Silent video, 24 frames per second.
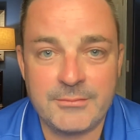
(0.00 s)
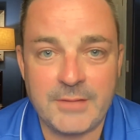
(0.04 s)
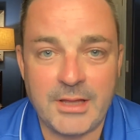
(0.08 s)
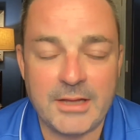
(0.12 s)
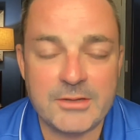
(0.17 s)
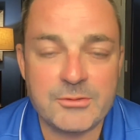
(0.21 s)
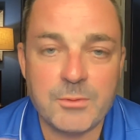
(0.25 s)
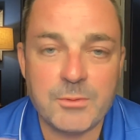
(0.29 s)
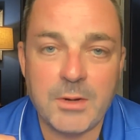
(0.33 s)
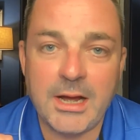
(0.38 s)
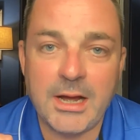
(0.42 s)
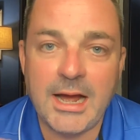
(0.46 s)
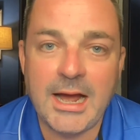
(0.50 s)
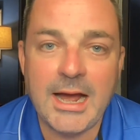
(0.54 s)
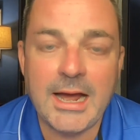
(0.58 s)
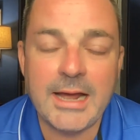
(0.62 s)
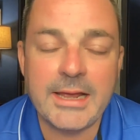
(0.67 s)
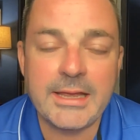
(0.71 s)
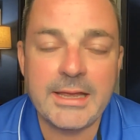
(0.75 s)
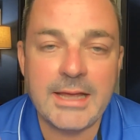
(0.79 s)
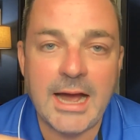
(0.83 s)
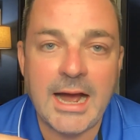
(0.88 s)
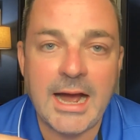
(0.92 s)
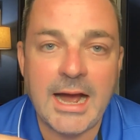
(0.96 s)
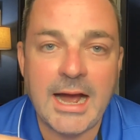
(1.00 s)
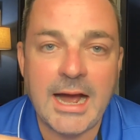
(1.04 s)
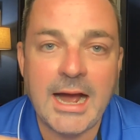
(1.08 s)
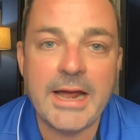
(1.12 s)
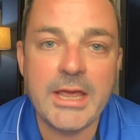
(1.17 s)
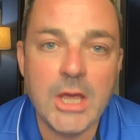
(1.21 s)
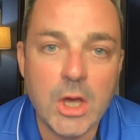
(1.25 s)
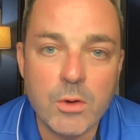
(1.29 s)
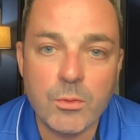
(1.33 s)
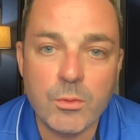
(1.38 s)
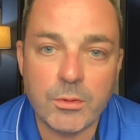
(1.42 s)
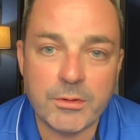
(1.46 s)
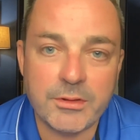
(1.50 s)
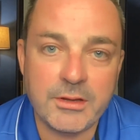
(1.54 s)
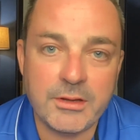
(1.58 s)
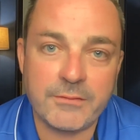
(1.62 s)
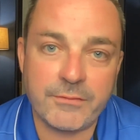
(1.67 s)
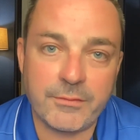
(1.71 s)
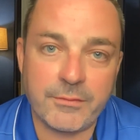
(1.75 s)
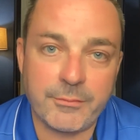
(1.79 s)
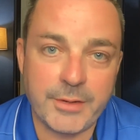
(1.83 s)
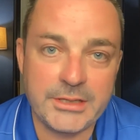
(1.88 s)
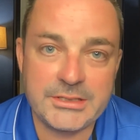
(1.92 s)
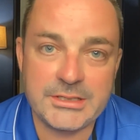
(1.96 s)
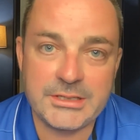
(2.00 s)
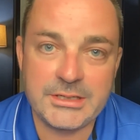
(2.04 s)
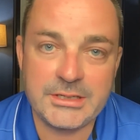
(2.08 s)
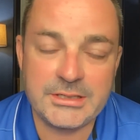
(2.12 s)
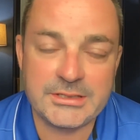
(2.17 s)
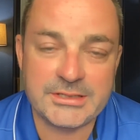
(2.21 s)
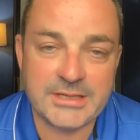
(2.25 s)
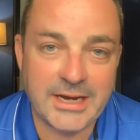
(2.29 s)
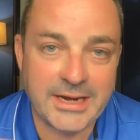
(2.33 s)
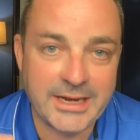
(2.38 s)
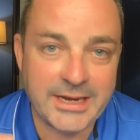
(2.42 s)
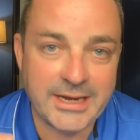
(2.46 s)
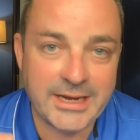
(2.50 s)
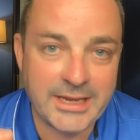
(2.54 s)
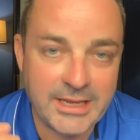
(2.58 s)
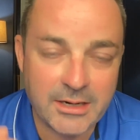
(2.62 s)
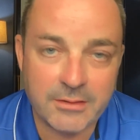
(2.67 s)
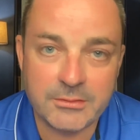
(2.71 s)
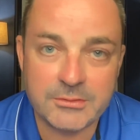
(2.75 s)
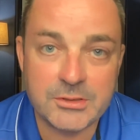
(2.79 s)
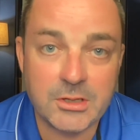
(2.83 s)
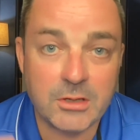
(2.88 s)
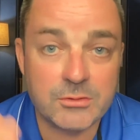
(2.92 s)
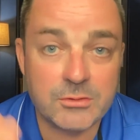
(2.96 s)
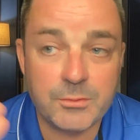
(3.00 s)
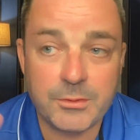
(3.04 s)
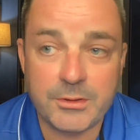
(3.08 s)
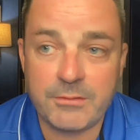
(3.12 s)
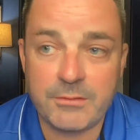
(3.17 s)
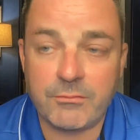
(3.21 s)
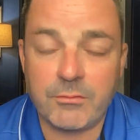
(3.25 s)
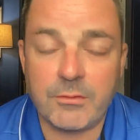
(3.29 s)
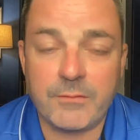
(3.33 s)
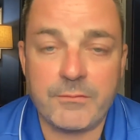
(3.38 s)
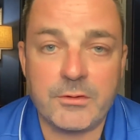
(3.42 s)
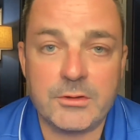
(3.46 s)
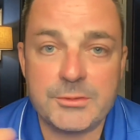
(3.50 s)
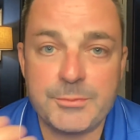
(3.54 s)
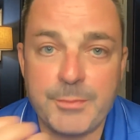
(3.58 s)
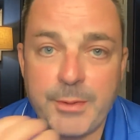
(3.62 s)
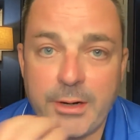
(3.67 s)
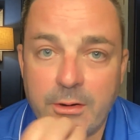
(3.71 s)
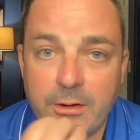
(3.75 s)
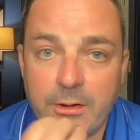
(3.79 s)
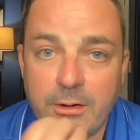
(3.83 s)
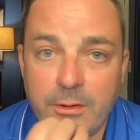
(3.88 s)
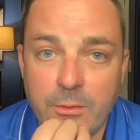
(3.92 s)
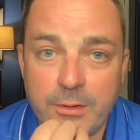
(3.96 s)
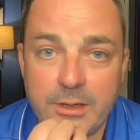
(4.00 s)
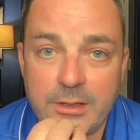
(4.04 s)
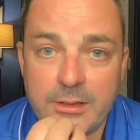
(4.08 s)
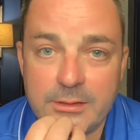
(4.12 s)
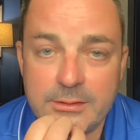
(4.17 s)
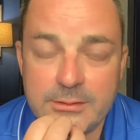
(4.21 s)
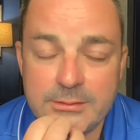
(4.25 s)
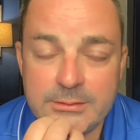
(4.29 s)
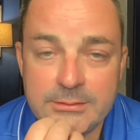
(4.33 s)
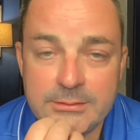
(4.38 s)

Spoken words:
That's why I go to where the information is. I get on those calls with the reverse paranoia